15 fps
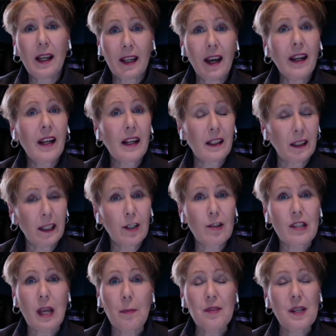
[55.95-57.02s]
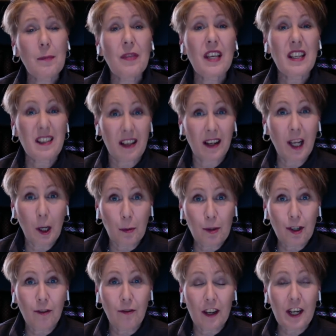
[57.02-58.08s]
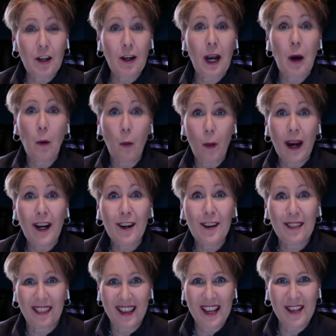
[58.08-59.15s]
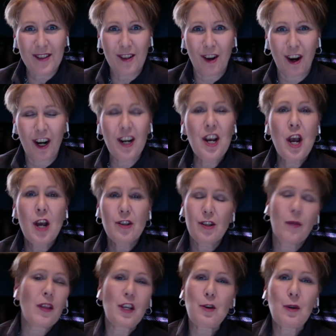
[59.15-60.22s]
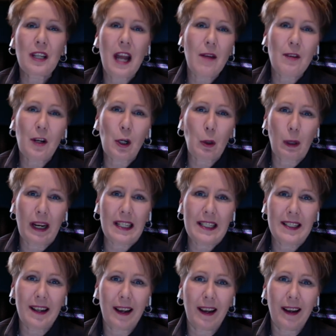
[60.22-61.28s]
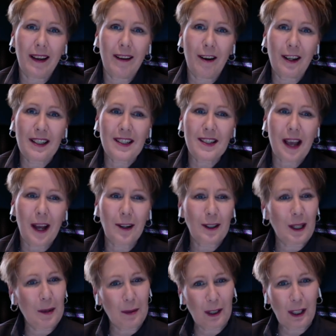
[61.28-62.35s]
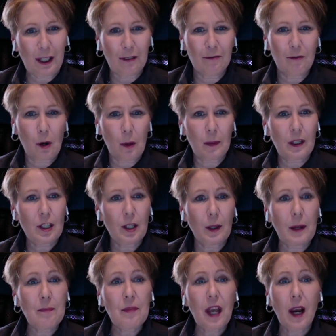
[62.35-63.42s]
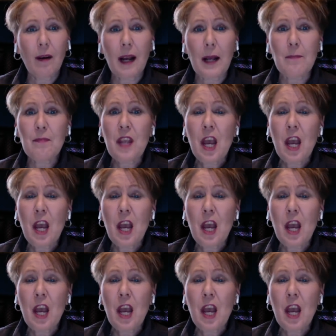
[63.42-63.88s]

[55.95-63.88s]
kind of clears up some things and helps you figure out where things are so that you can have a great day on Saturday. We're looking forward to it. All right.